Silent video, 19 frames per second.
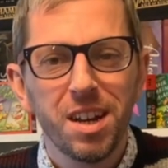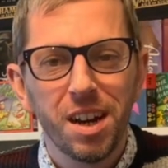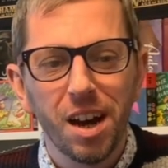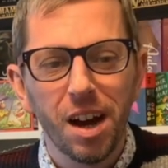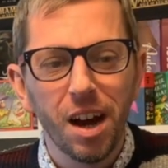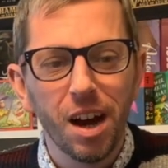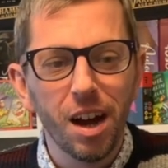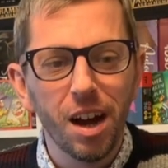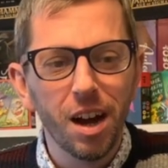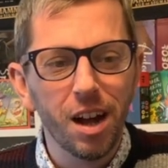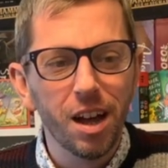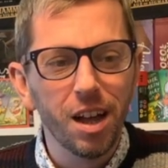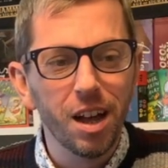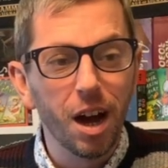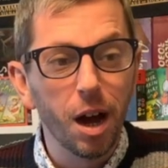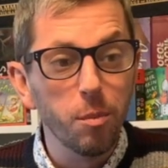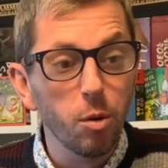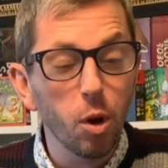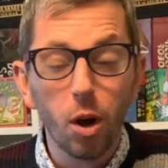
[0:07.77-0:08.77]

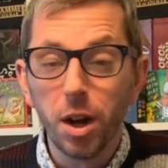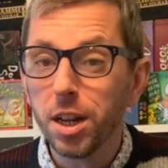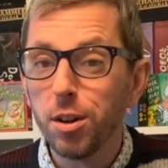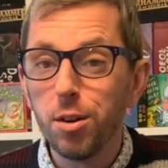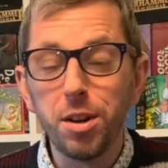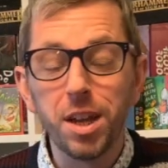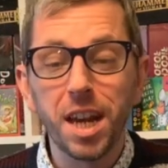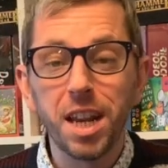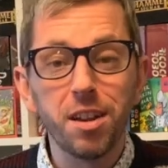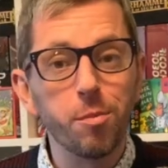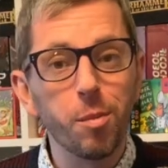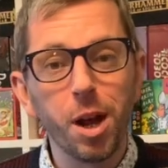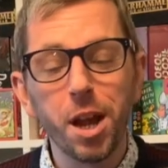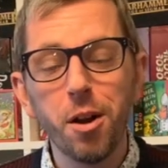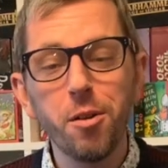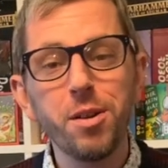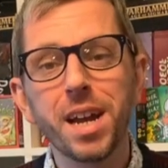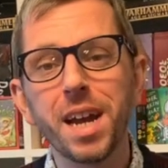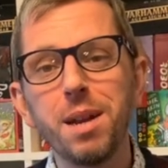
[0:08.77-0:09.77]
I'm not including any of my
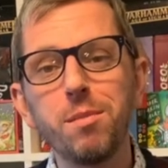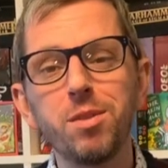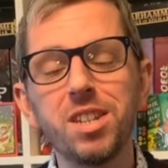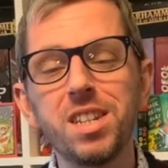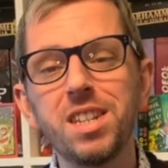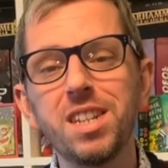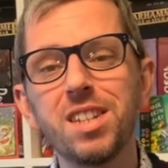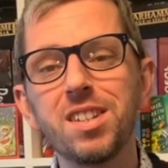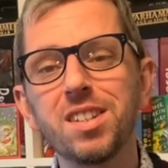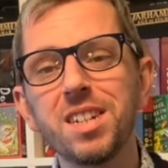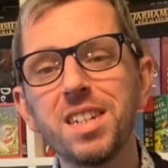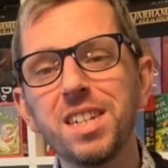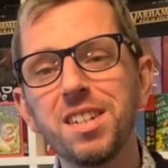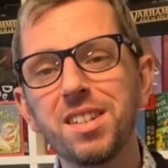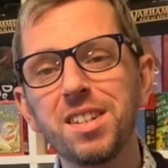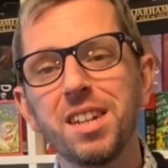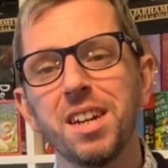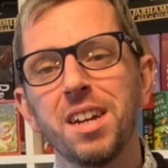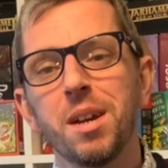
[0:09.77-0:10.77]
own games in this
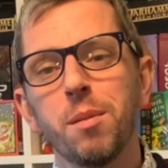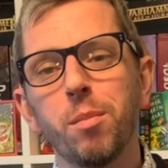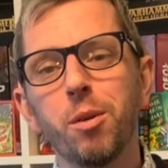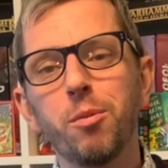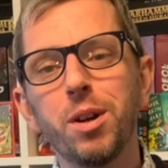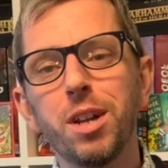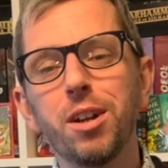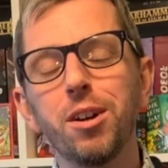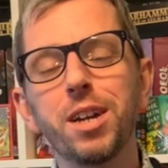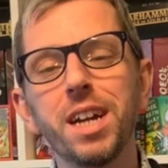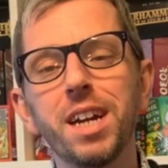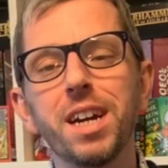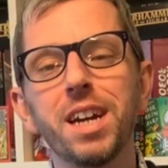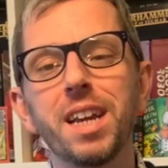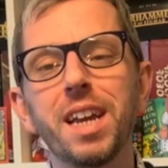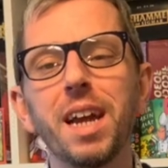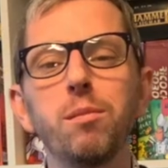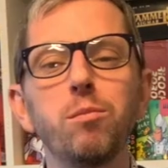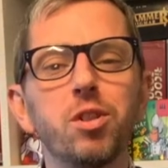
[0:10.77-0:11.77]
list, but we're looking
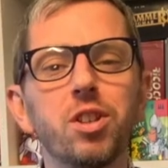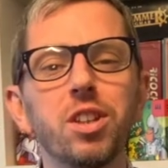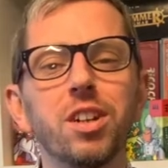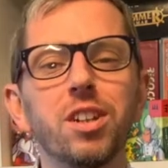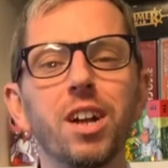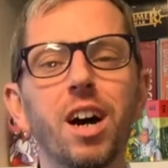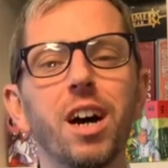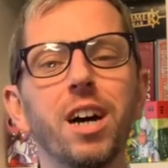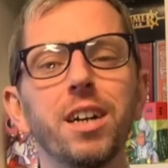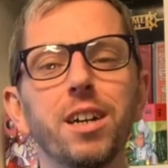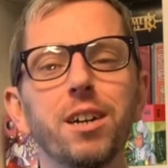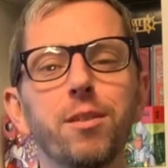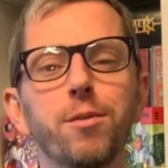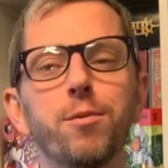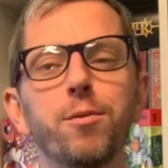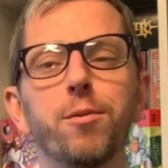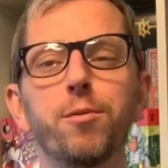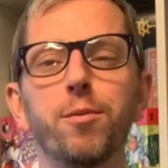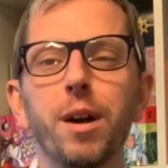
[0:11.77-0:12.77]
at games that I
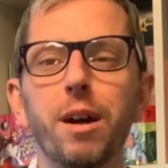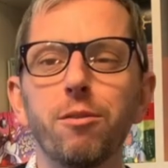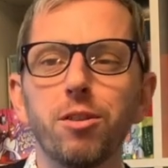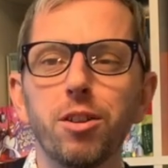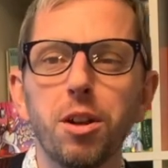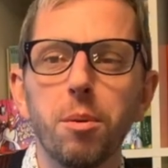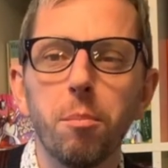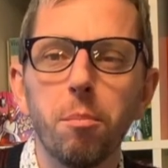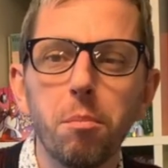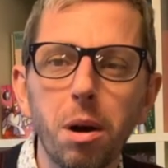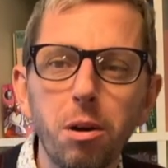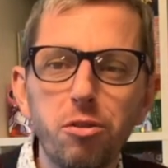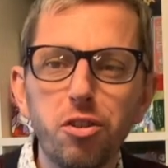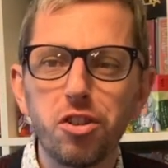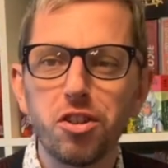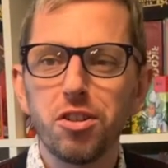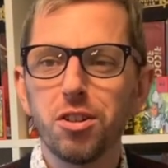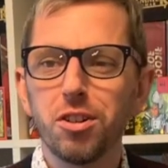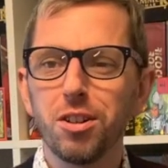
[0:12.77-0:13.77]
have found an
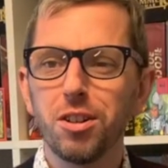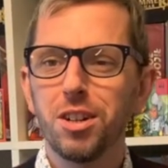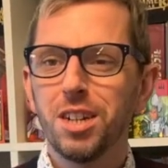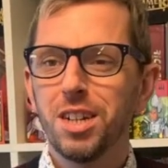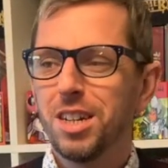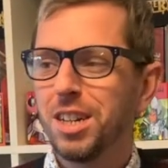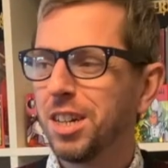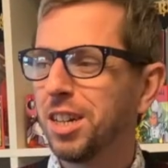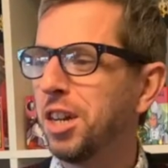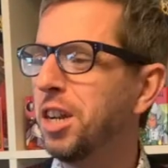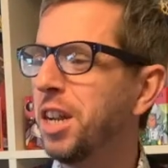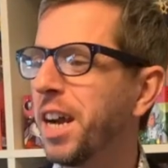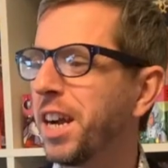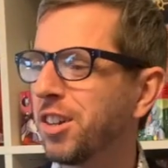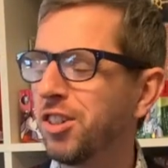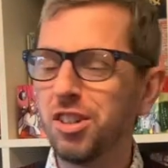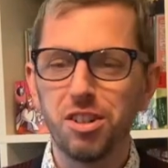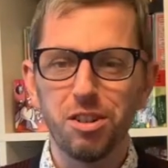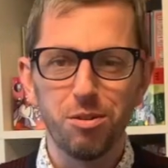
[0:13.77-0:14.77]
emotional
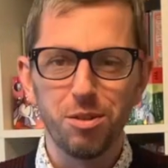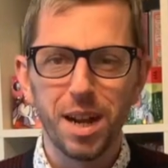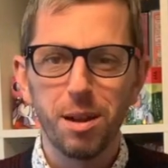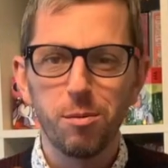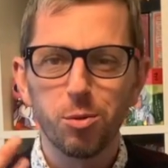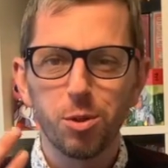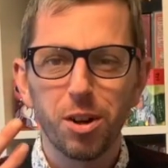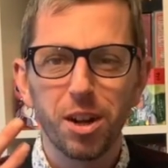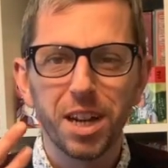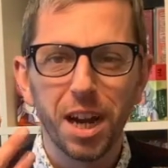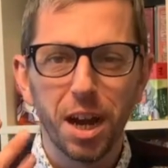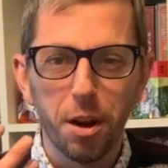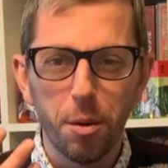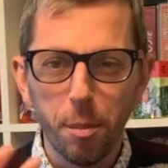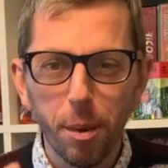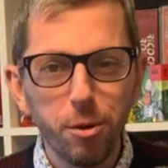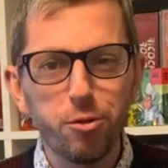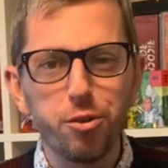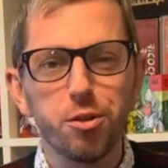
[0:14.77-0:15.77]
connection to, games where I get an
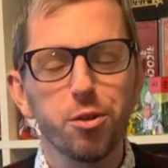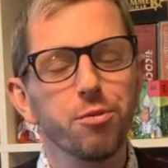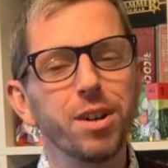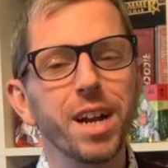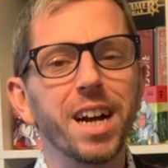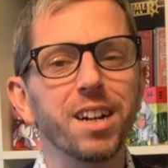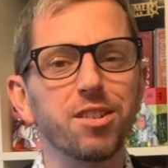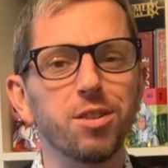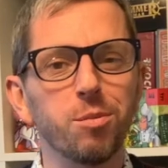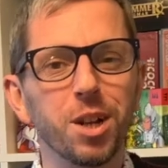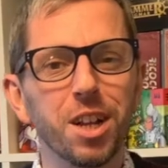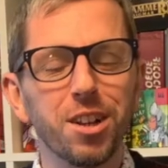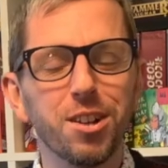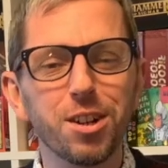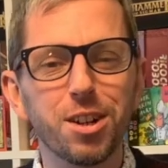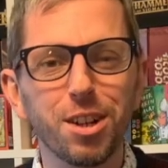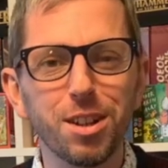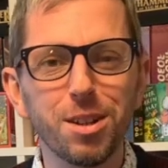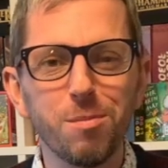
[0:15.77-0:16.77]
emotional reaction when I
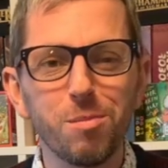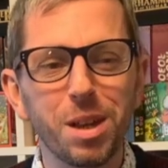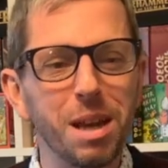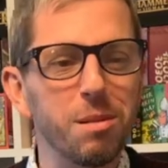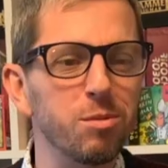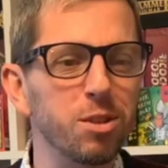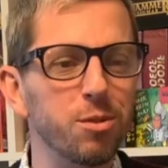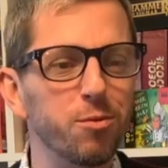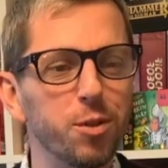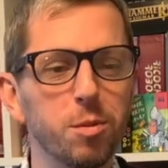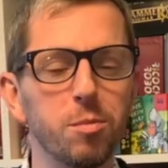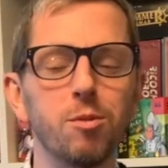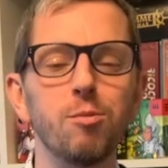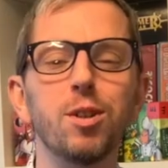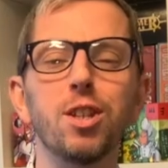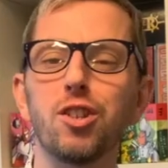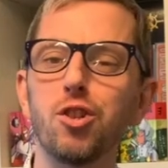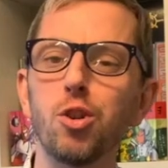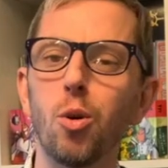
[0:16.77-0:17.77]
look at them, games that fill me
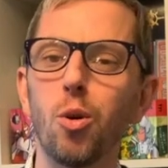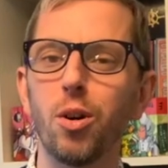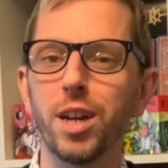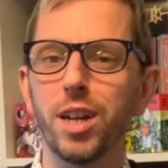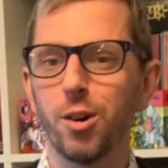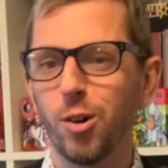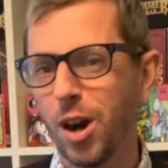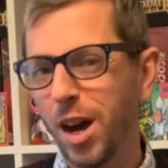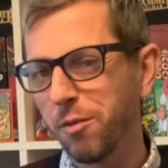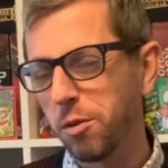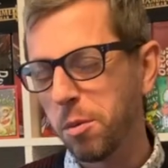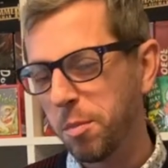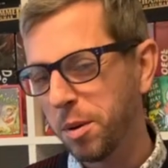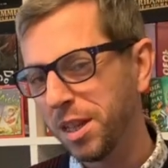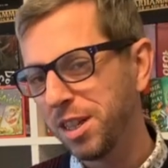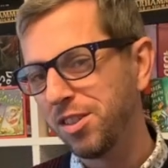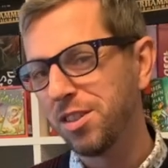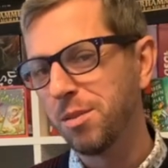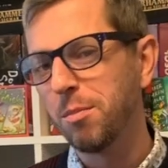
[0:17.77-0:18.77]
with joy or have a
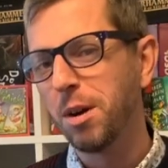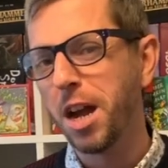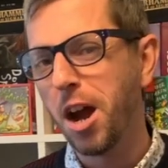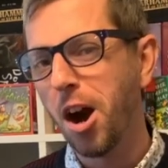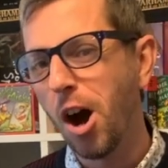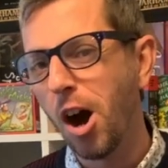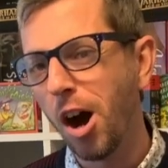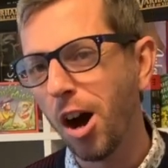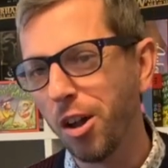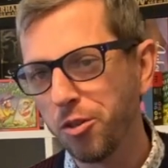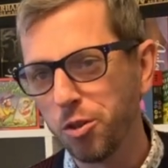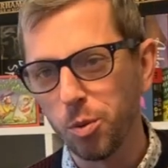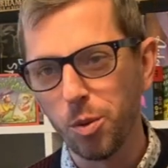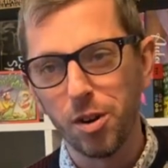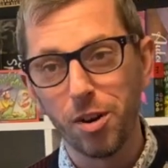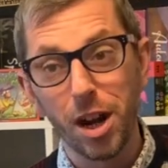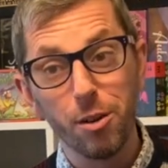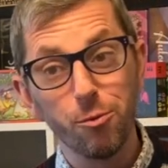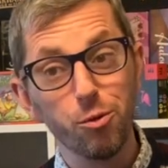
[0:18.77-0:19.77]
place in my heart, or
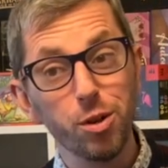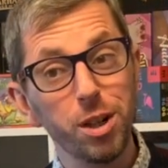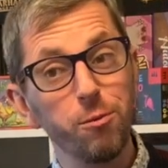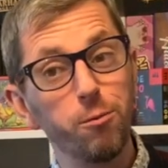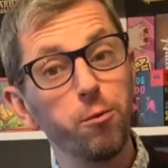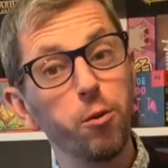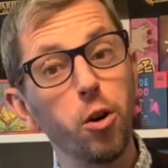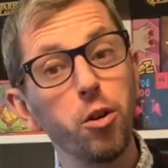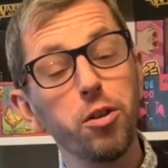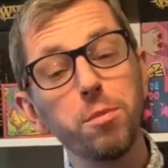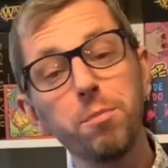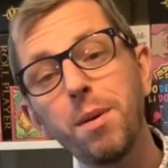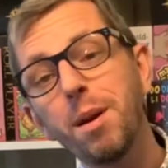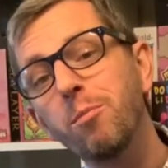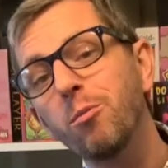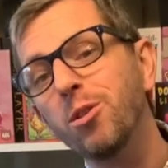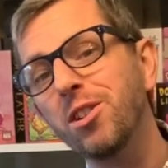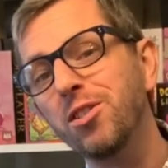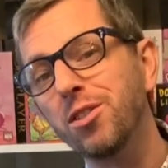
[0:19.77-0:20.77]
where I have really fond
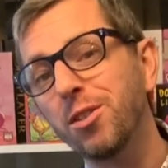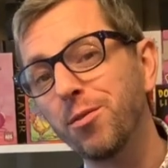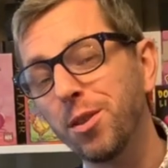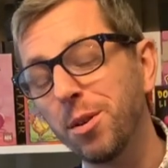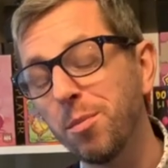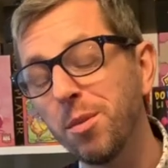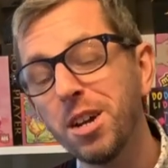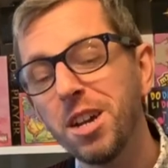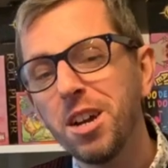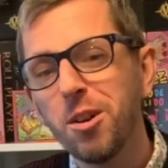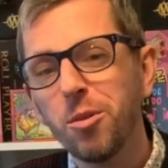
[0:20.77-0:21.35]
memories of them.